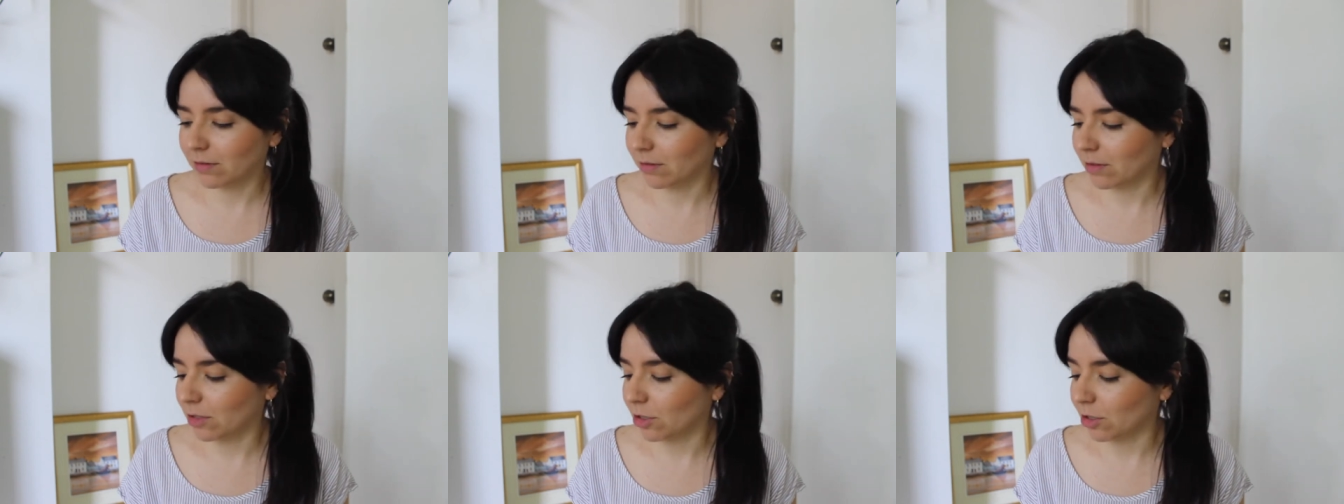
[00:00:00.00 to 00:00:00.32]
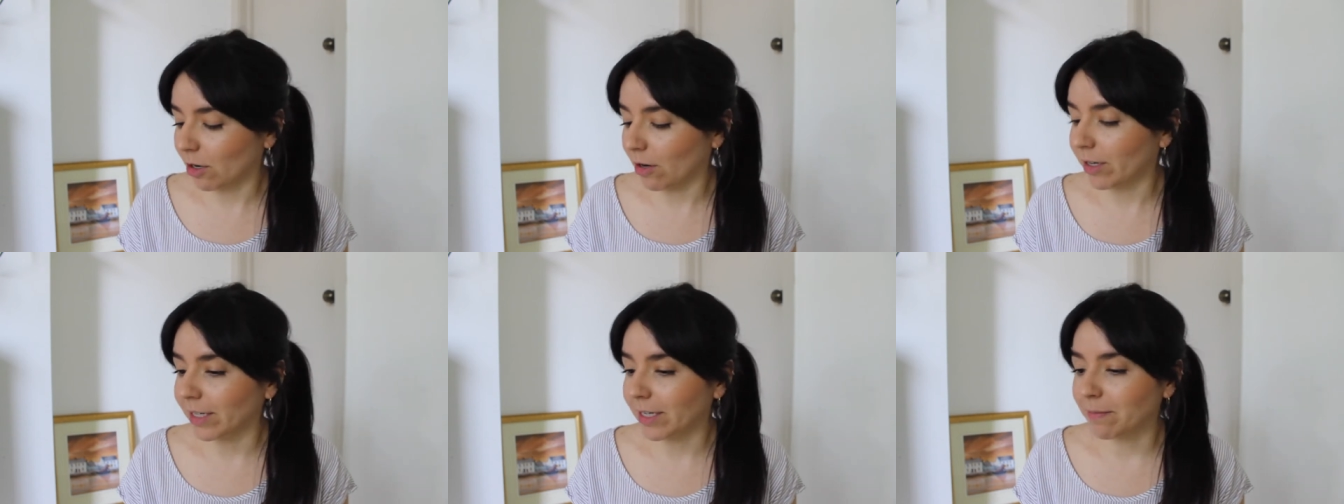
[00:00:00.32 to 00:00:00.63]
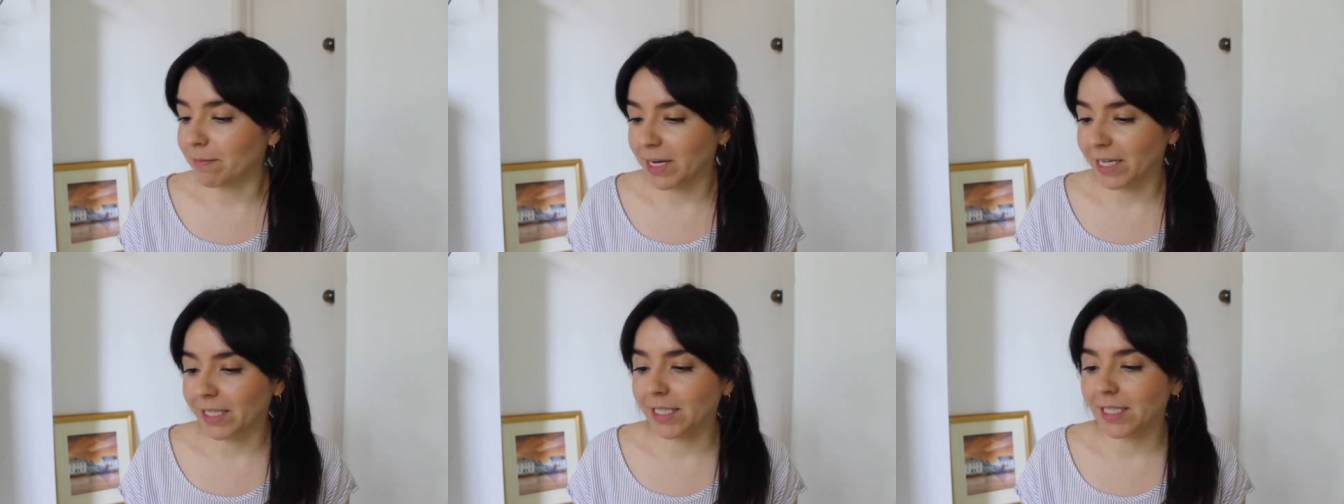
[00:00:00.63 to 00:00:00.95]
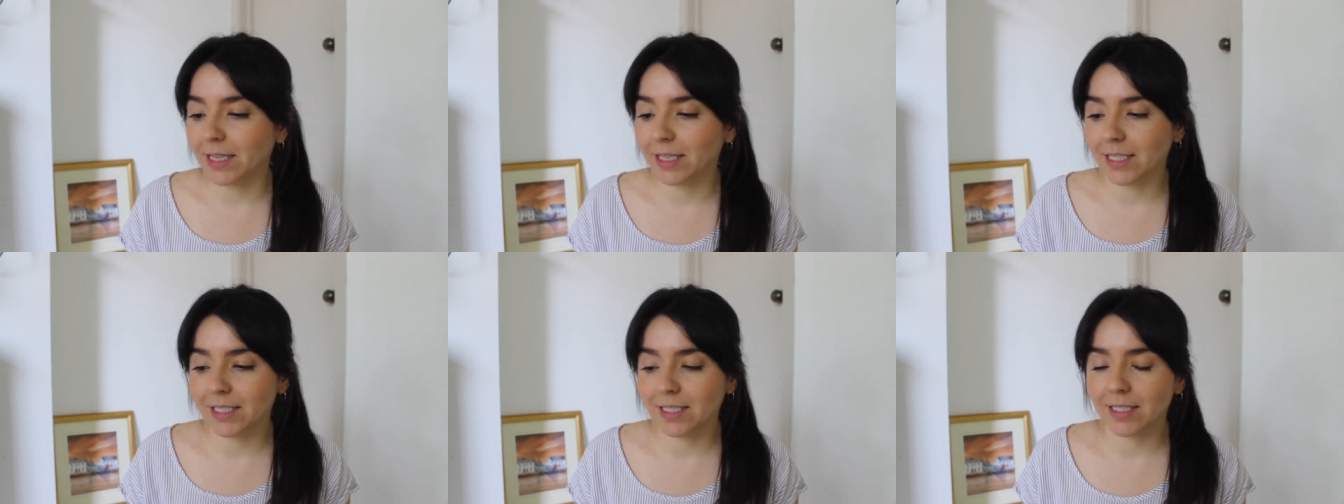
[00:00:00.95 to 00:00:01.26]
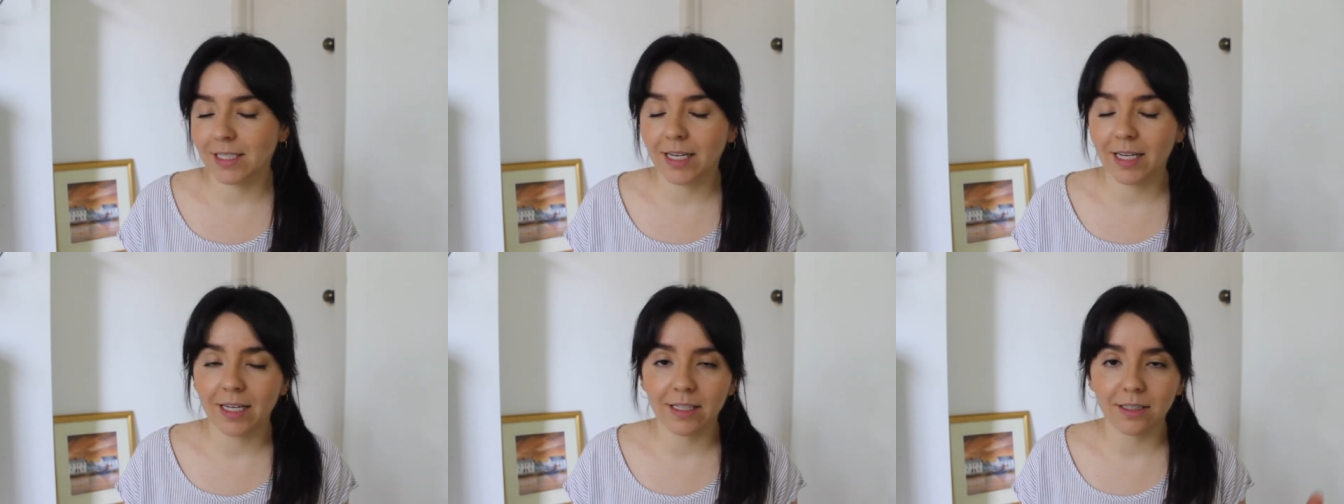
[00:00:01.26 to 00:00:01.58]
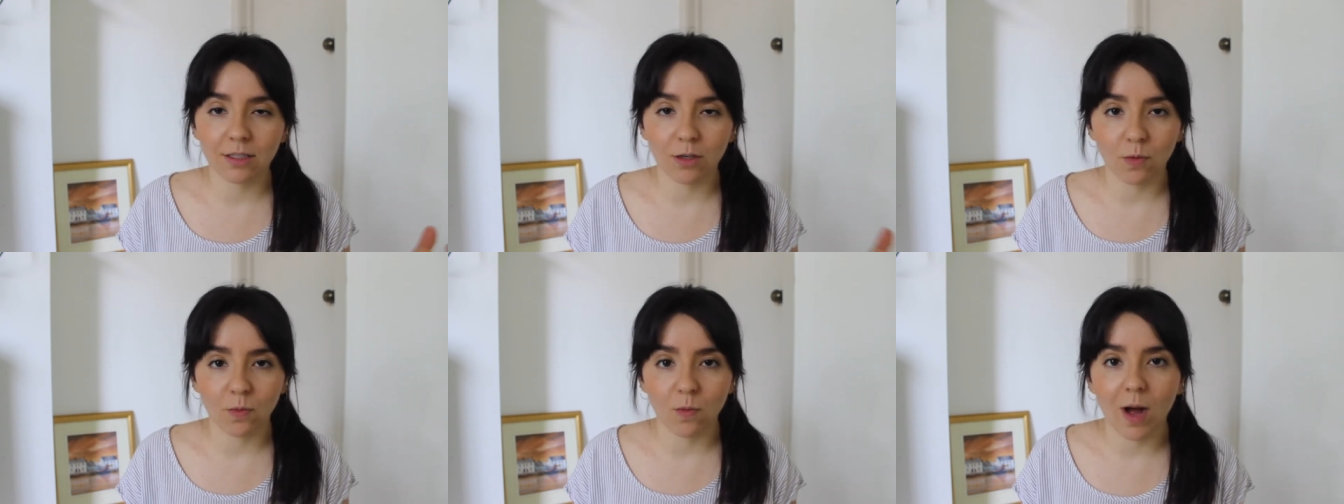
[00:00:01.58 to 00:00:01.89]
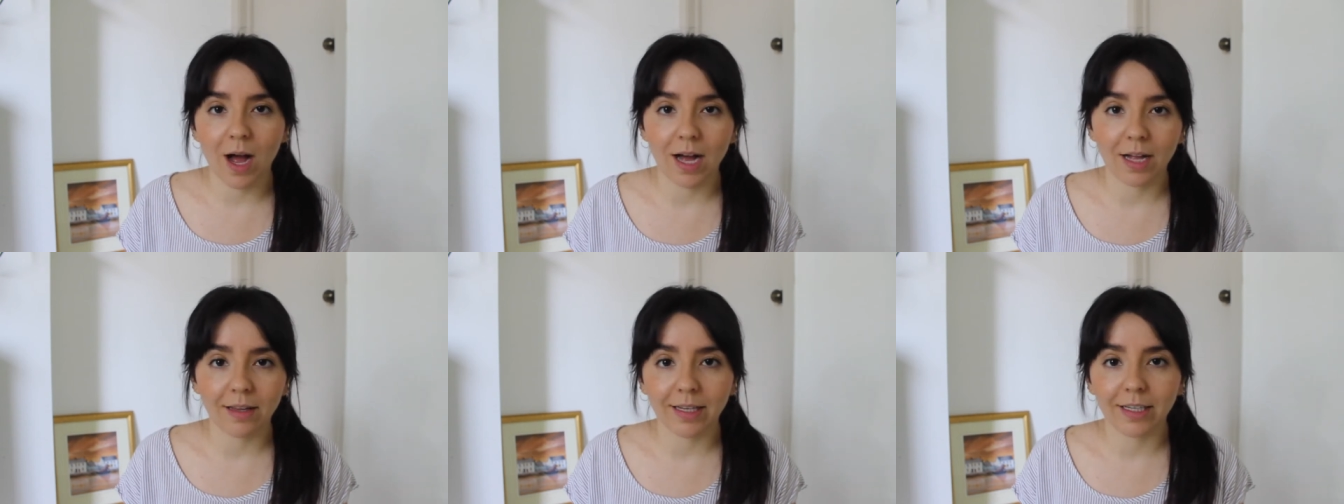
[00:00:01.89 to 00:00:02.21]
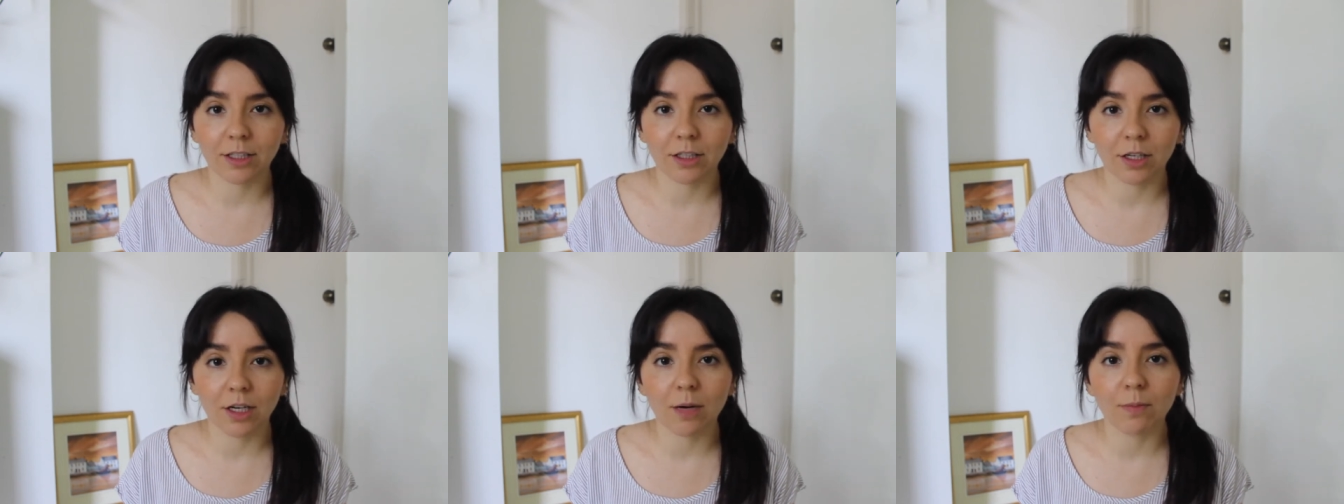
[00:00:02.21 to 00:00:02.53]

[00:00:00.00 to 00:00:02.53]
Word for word: started making this tent a while like a